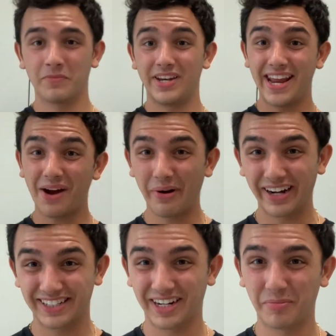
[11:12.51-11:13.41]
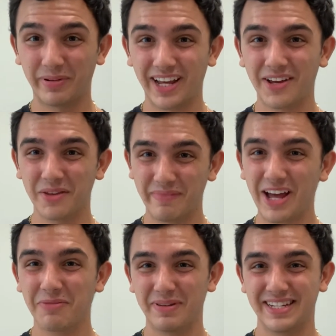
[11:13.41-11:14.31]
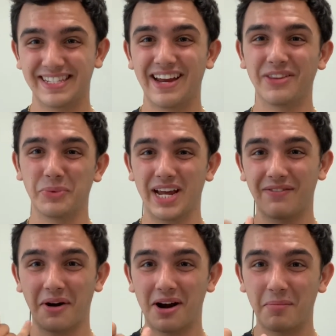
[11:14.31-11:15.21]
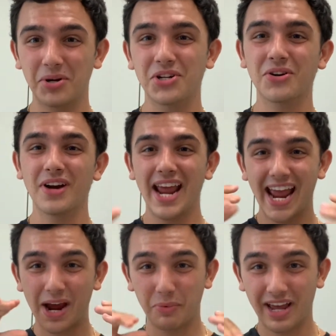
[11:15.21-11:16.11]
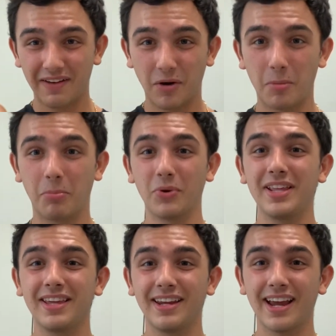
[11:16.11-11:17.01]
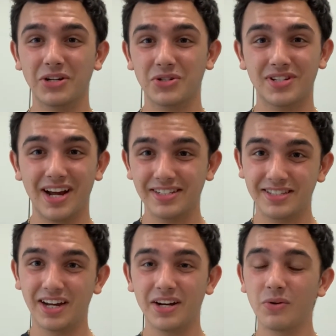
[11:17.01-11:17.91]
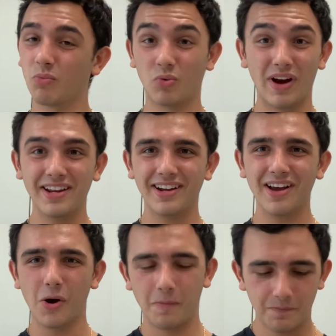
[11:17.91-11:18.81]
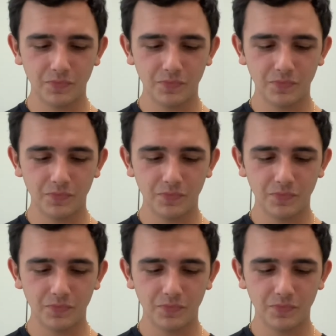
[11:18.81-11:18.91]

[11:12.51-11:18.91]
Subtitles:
Now we're actually going to play on the mouthpiece. Now that we have our embouchure and we have our breathing exercise done, we're ready to go.